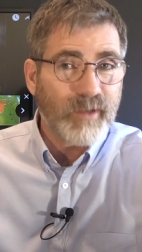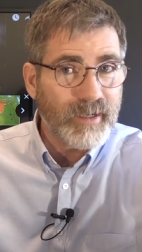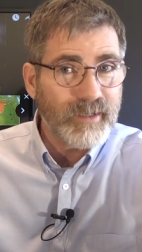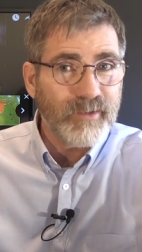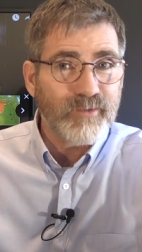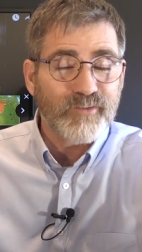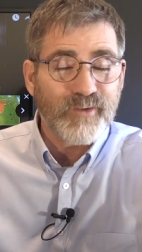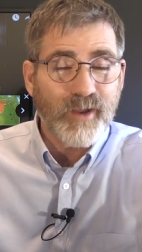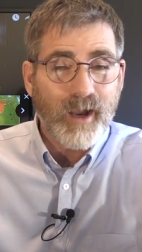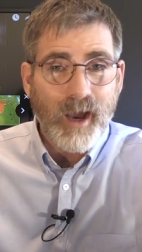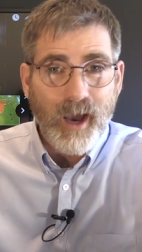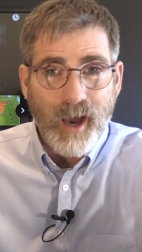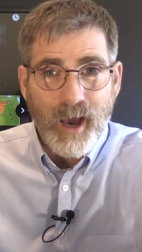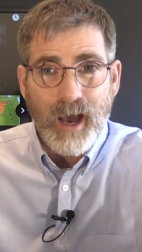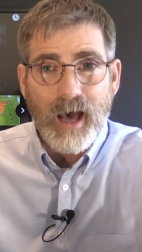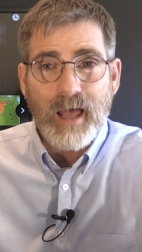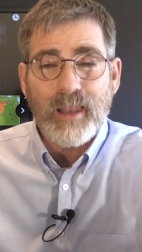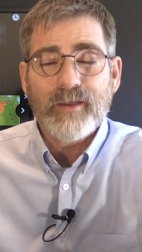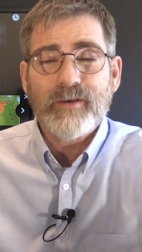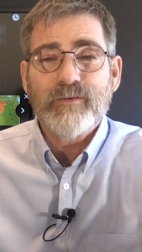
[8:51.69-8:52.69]
That is the
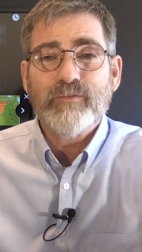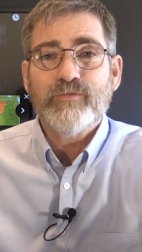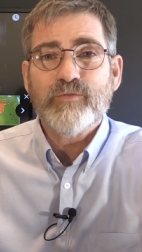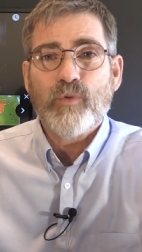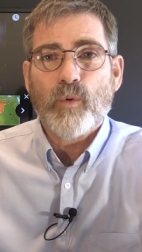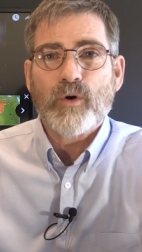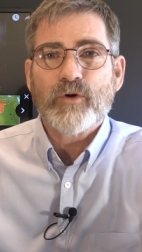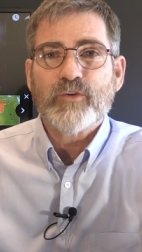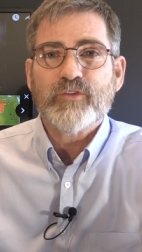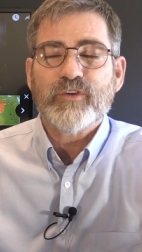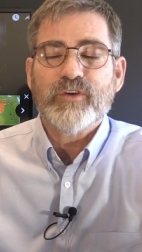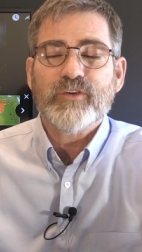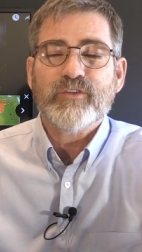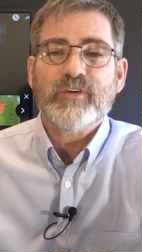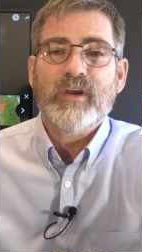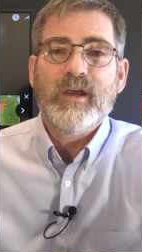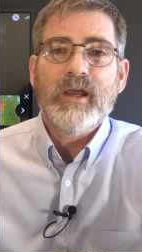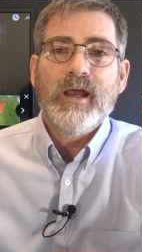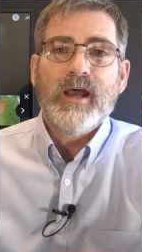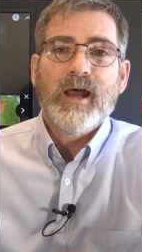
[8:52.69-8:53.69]
Holland
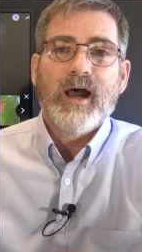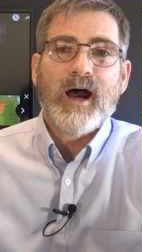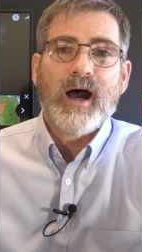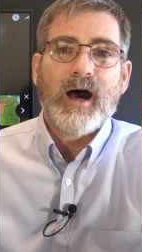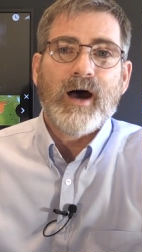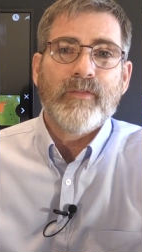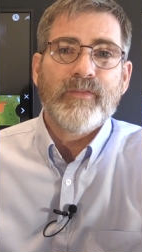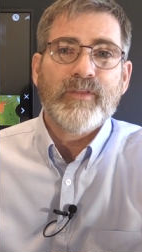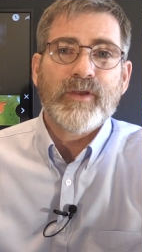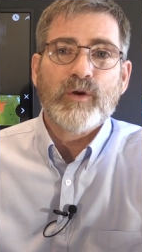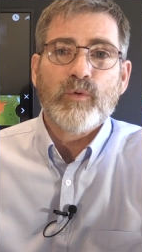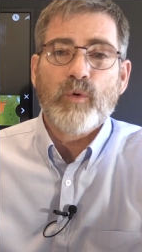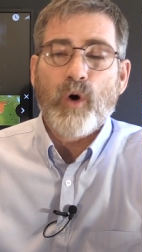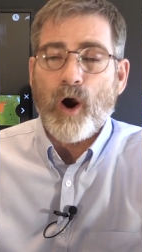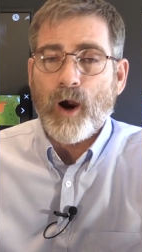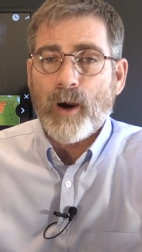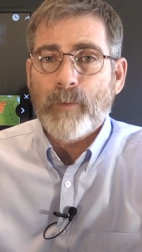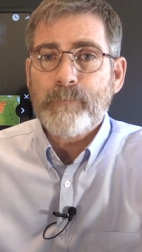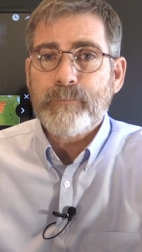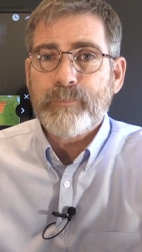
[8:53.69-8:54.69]
forces uh, that
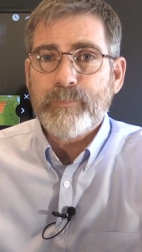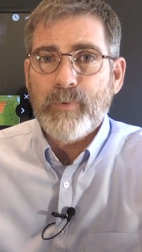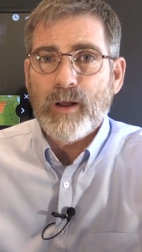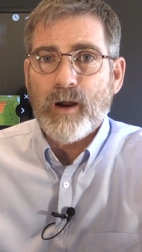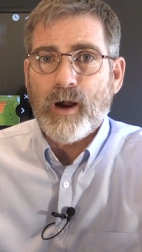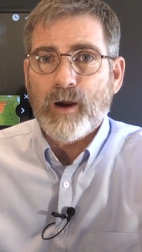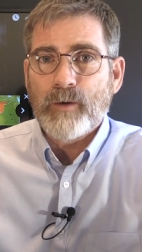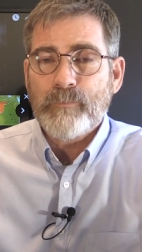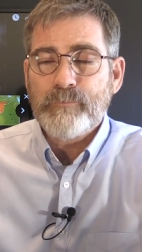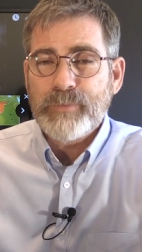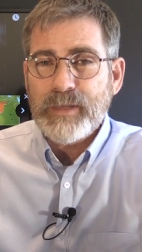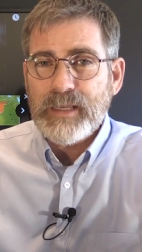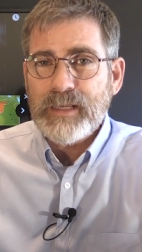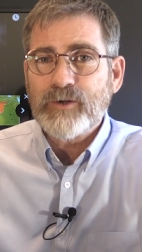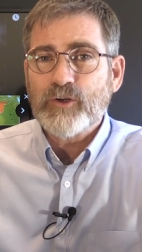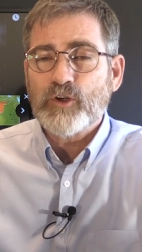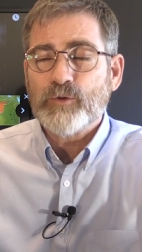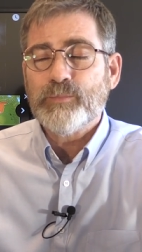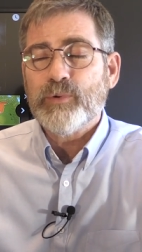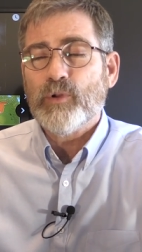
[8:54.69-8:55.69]
are, are
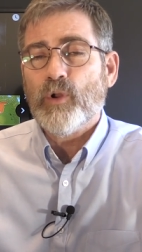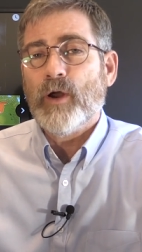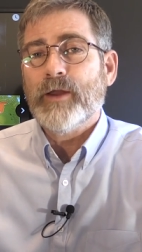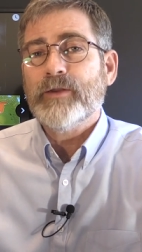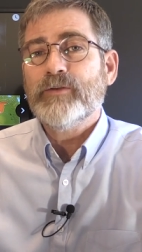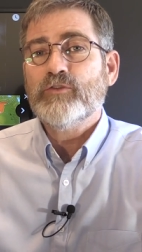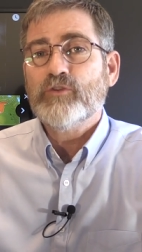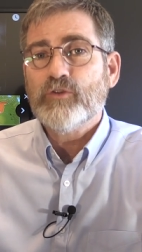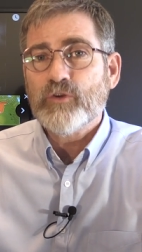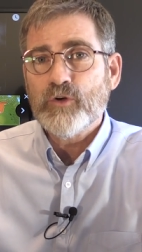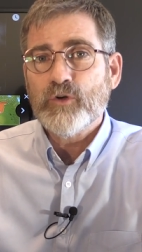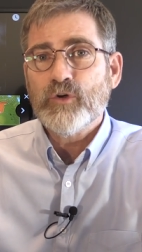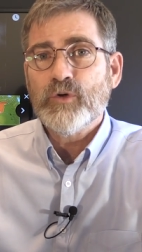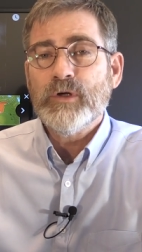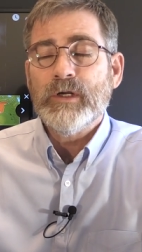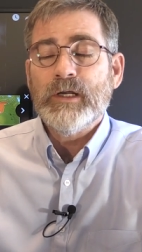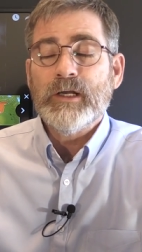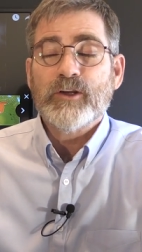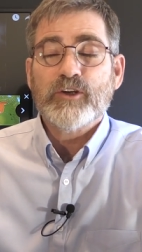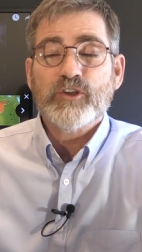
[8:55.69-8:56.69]
being deployed
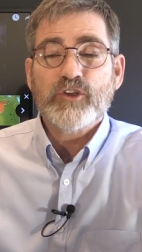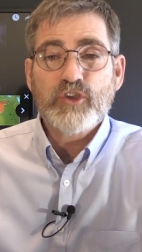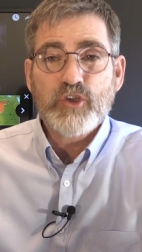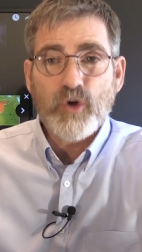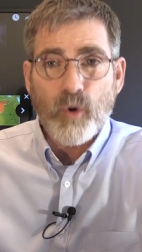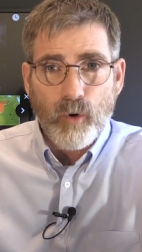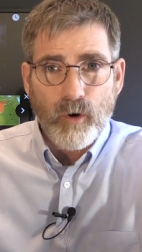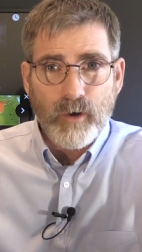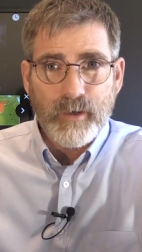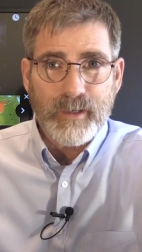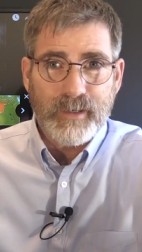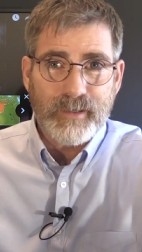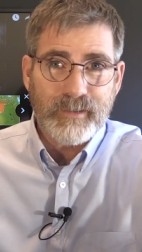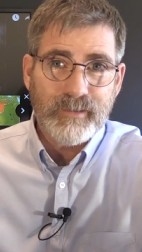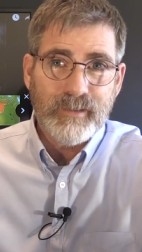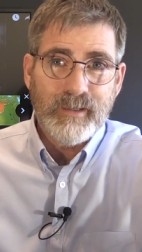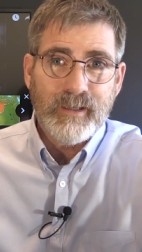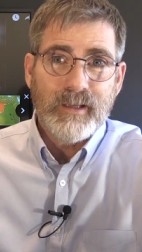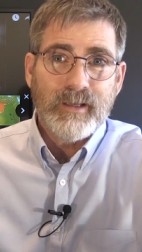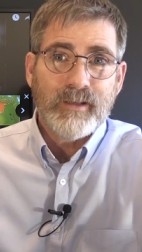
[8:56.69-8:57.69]
to
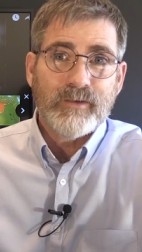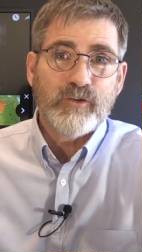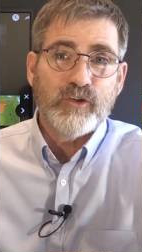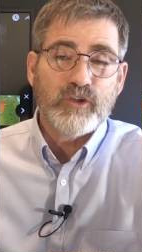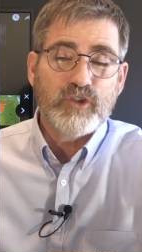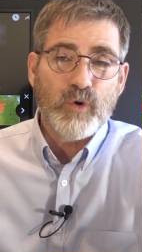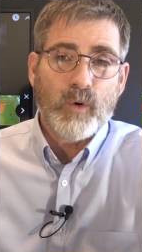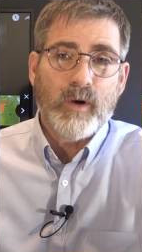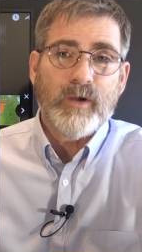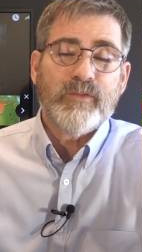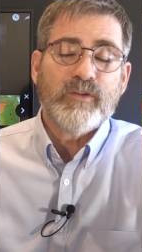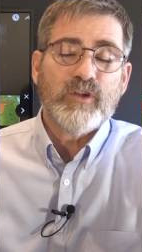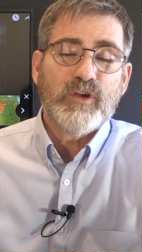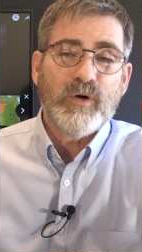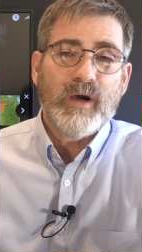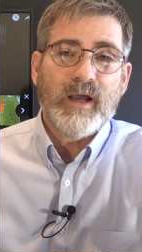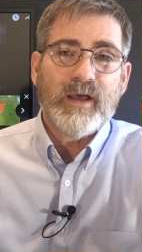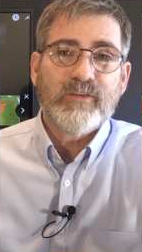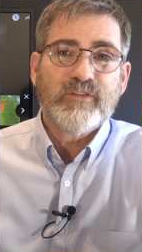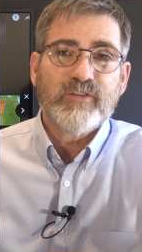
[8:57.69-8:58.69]
Jordan to join the
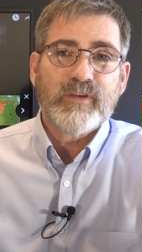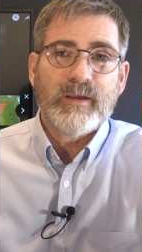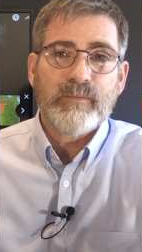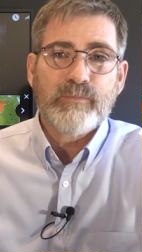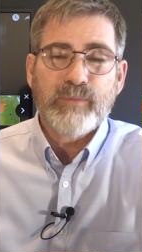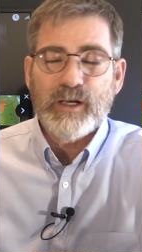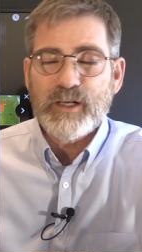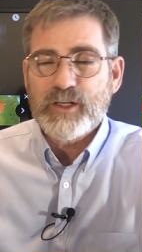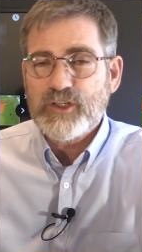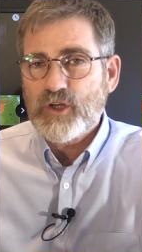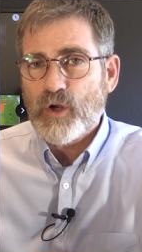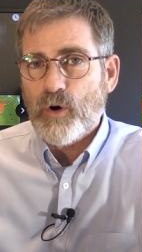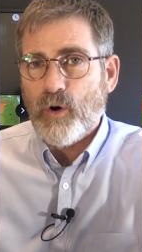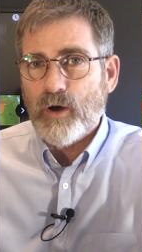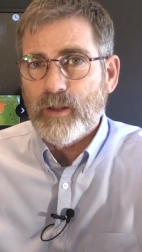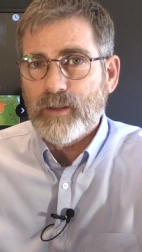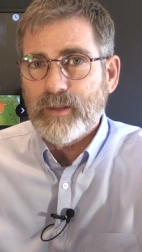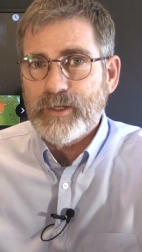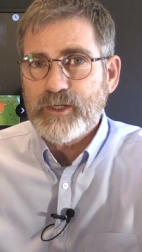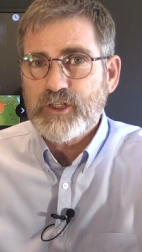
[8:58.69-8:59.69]
U.S. and British
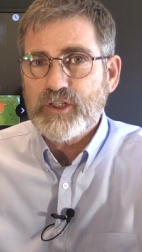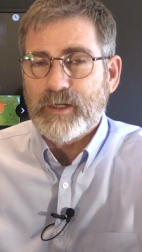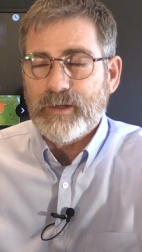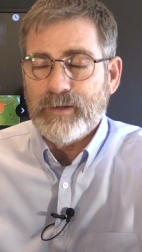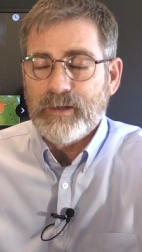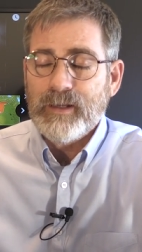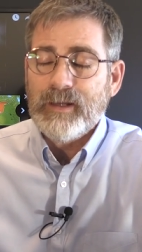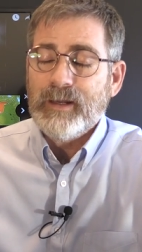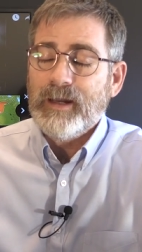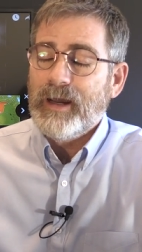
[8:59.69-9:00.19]
coalition.